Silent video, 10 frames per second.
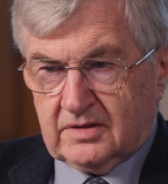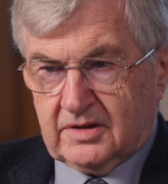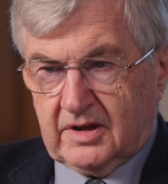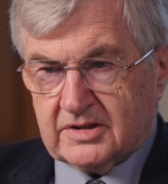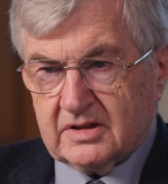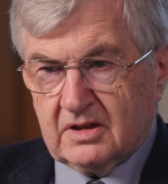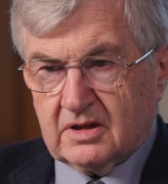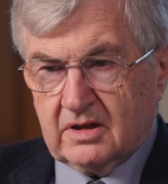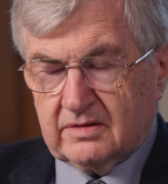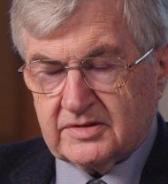the National
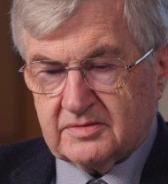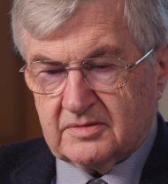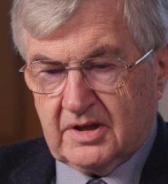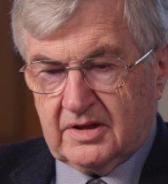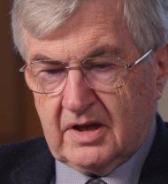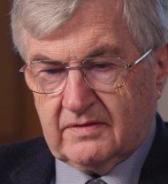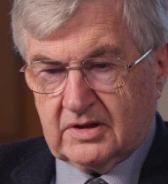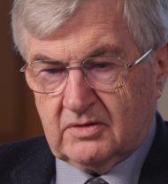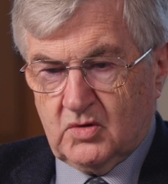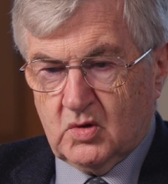Archives then
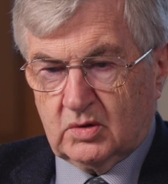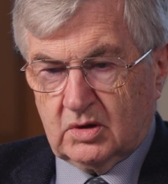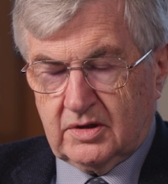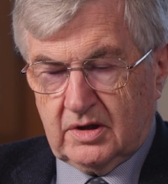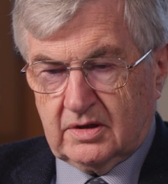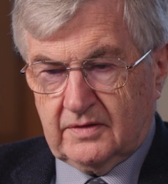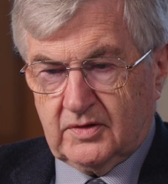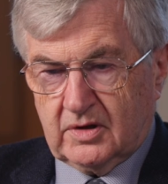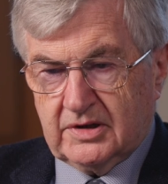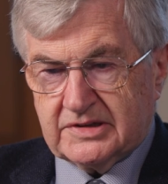having a rule that if
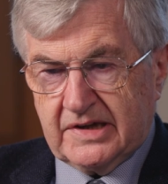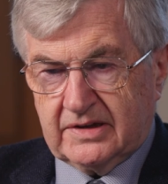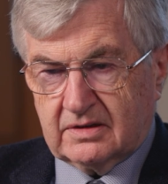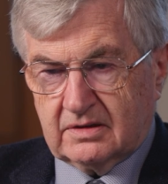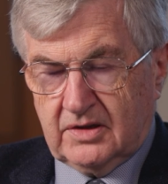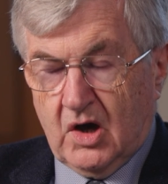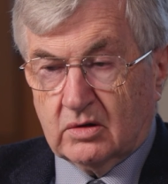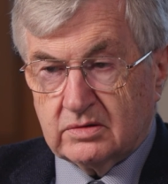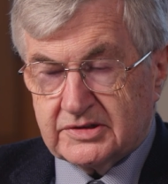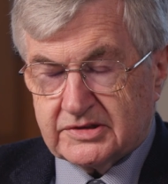you're going to take
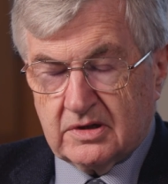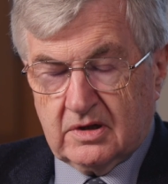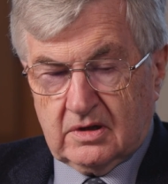notes,